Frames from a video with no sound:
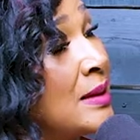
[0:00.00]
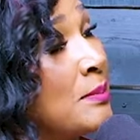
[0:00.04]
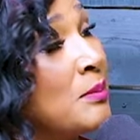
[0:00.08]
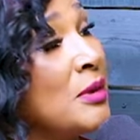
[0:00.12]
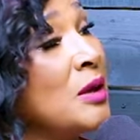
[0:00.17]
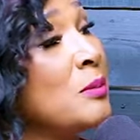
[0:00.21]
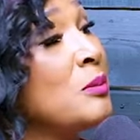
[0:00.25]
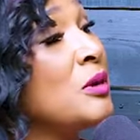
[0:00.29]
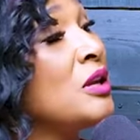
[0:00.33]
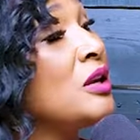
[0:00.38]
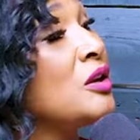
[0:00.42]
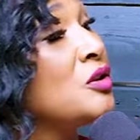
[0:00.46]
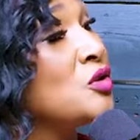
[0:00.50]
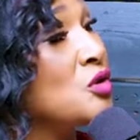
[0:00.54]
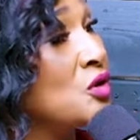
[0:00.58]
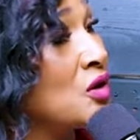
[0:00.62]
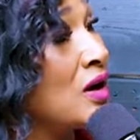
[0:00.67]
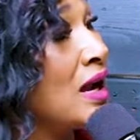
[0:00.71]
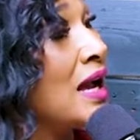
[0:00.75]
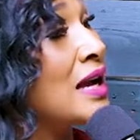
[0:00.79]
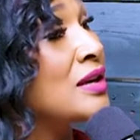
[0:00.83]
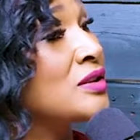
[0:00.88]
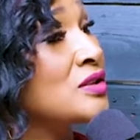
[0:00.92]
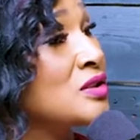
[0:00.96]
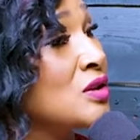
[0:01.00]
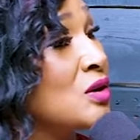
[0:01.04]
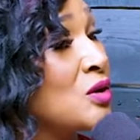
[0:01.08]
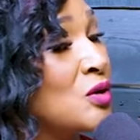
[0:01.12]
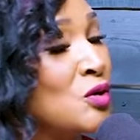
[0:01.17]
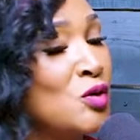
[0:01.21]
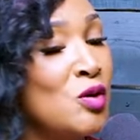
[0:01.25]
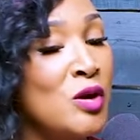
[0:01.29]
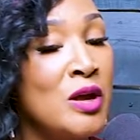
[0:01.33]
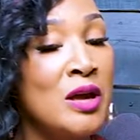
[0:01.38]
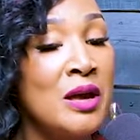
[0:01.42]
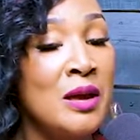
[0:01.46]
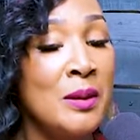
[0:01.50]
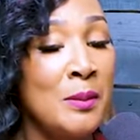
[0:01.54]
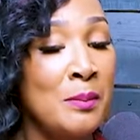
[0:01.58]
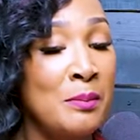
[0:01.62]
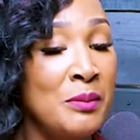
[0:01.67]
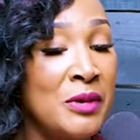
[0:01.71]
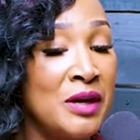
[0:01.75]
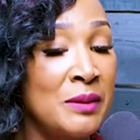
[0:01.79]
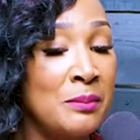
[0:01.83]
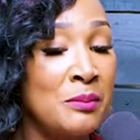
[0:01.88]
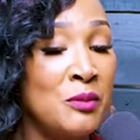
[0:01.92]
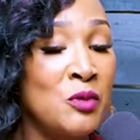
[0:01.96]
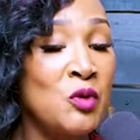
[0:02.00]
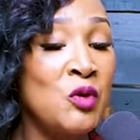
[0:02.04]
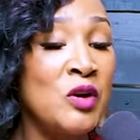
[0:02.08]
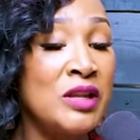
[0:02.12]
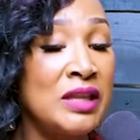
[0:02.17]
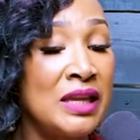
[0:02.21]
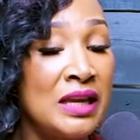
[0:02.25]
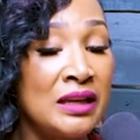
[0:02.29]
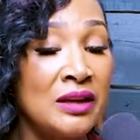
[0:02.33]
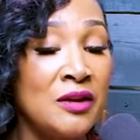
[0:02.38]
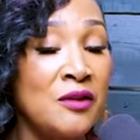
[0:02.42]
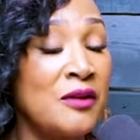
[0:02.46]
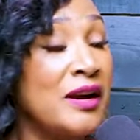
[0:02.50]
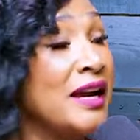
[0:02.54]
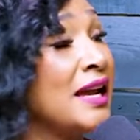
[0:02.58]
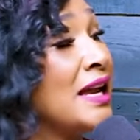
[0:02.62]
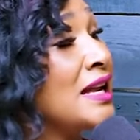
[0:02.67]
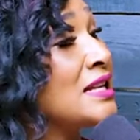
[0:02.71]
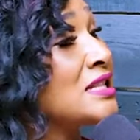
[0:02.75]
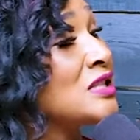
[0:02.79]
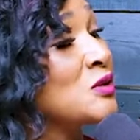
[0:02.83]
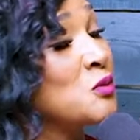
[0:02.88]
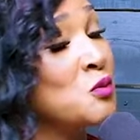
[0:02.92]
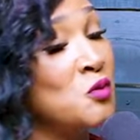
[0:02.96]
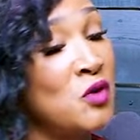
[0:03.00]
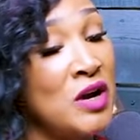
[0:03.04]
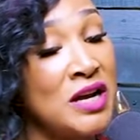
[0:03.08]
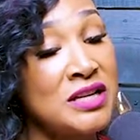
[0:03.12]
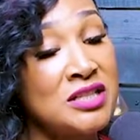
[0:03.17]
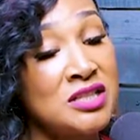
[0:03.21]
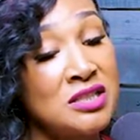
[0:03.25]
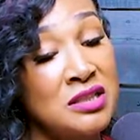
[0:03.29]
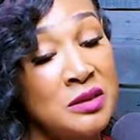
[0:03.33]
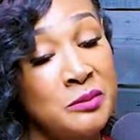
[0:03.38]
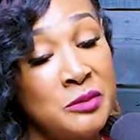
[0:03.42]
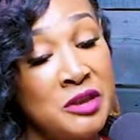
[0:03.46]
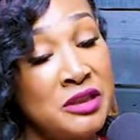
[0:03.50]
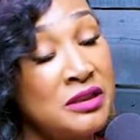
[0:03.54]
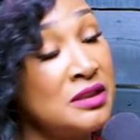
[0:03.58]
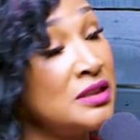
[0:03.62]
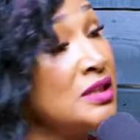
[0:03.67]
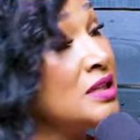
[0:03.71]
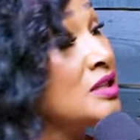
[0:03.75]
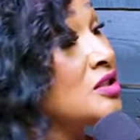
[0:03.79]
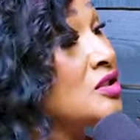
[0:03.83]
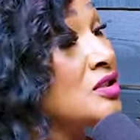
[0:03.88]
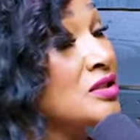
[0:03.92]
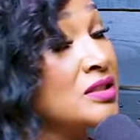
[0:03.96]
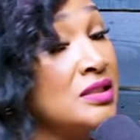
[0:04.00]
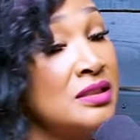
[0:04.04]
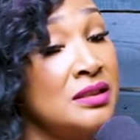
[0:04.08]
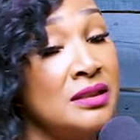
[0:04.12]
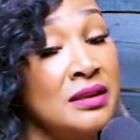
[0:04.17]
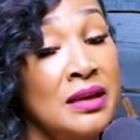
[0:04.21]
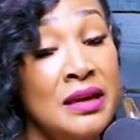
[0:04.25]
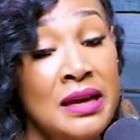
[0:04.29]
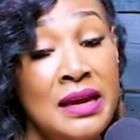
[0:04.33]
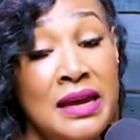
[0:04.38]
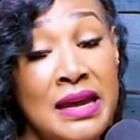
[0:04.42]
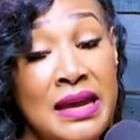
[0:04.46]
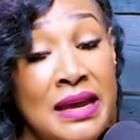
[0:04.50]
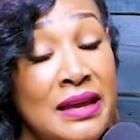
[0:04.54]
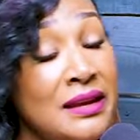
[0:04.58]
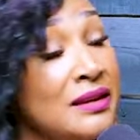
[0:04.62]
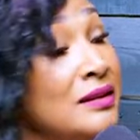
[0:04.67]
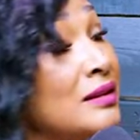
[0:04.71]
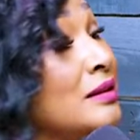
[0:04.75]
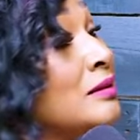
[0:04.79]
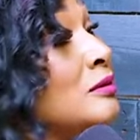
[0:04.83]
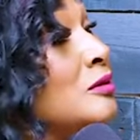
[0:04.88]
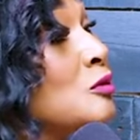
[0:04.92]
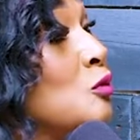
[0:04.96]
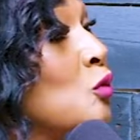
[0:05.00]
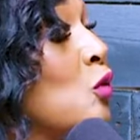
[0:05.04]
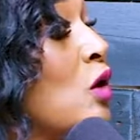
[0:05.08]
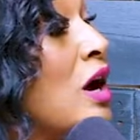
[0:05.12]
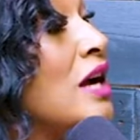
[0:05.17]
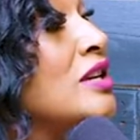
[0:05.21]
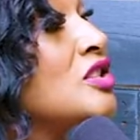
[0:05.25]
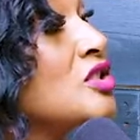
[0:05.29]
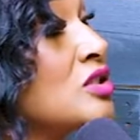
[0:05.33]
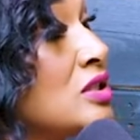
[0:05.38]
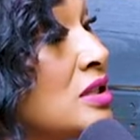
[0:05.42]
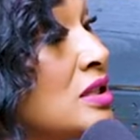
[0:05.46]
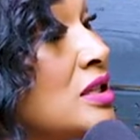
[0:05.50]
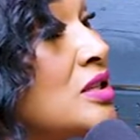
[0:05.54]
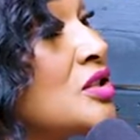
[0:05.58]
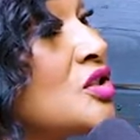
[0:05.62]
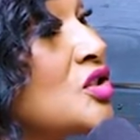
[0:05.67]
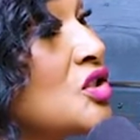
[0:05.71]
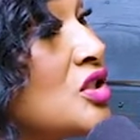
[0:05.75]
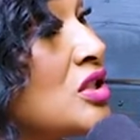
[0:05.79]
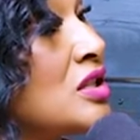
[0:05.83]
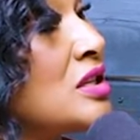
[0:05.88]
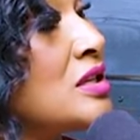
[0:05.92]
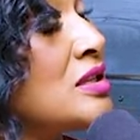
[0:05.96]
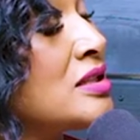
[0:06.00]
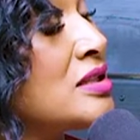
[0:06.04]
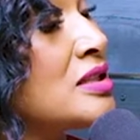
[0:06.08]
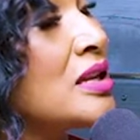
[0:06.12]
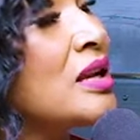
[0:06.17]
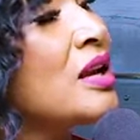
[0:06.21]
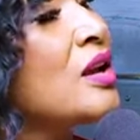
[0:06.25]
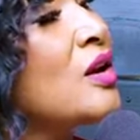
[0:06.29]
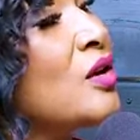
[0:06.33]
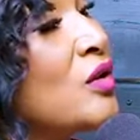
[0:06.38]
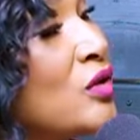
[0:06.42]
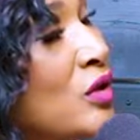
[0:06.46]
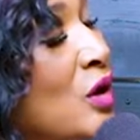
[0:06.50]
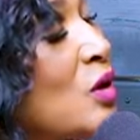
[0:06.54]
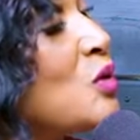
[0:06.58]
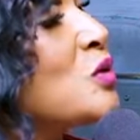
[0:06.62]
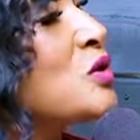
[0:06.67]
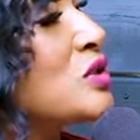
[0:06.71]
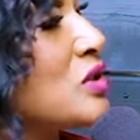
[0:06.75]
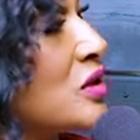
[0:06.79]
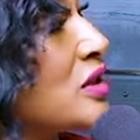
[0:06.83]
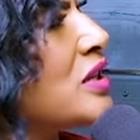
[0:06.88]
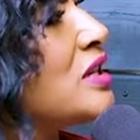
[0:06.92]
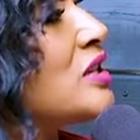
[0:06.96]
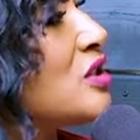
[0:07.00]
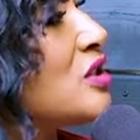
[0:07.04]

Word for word: may be in your household, but mowing that grass and washing them little dishes and, and washing his sheets, those are his